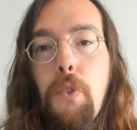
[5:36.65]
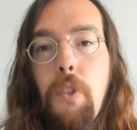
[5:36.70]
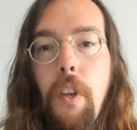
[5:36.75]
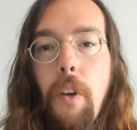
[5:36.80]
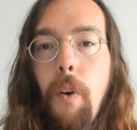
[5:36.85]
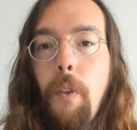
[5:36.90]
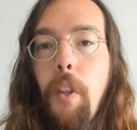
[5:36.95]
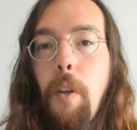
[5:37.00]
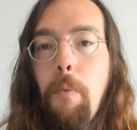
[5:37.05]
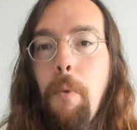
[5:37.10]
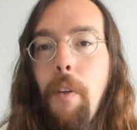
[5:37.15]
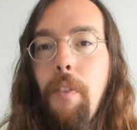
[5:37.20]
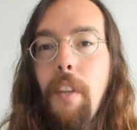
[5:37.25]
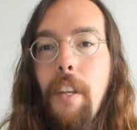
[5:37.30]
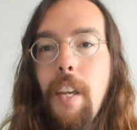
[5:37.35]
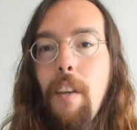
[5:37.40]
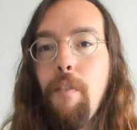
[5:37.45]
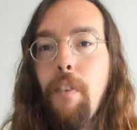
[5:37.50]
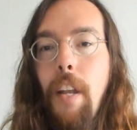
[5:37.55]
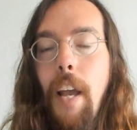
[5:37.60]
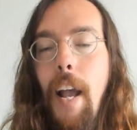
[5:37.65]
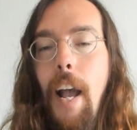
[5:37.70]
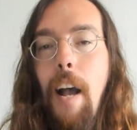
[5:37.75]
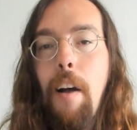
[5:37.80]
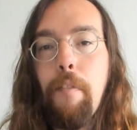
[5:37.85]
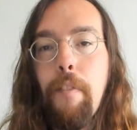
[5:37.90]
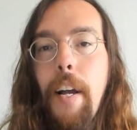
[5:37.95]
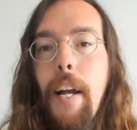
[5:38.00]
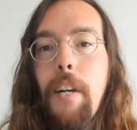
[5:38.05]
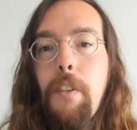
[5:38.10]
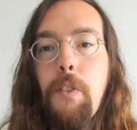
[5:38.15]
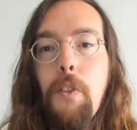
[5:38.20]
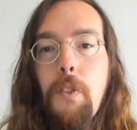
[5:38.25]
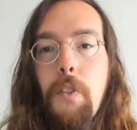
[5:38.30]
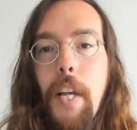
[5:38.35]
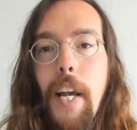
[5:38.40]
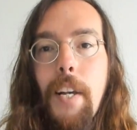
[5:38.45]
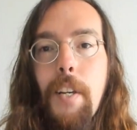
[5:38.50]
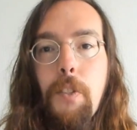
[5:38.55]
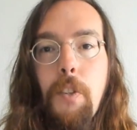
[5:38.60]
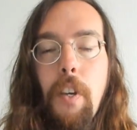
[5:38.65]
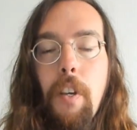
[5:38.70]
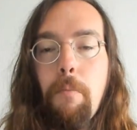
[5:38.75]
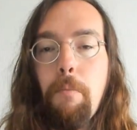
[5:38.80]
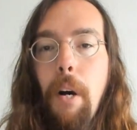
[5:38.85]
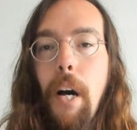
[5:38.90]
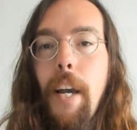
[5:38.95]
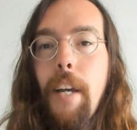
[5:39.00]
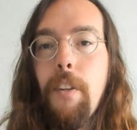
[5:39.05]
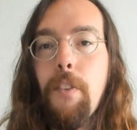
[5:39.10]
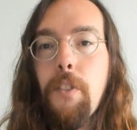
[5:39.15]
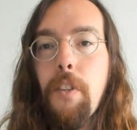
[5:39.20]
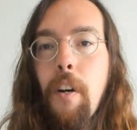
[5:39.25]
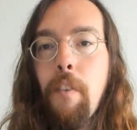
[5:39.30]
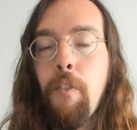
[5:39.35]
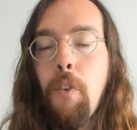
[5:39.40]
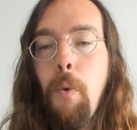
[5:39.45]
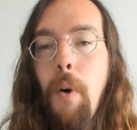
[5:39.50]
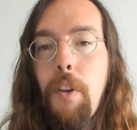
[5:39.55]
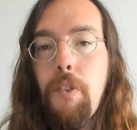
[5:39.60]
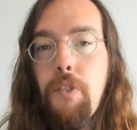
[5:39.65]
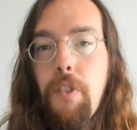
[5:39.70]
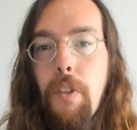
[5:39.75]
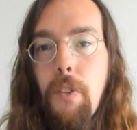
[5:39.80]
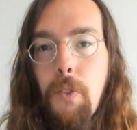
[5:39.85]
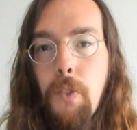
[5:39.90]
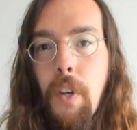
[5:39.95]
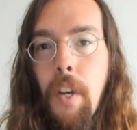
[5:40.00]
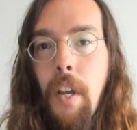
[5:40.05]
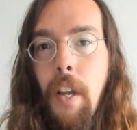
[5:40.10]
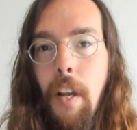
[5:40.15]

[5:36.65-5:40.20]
the only one that even half-asses asking Biden tough questions,